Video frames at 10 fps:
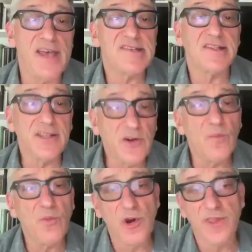as little
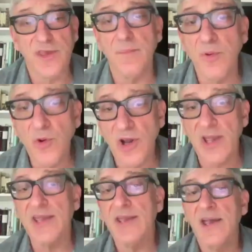more than a
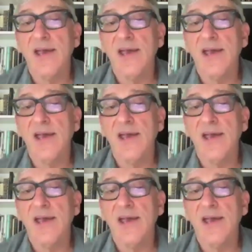boy,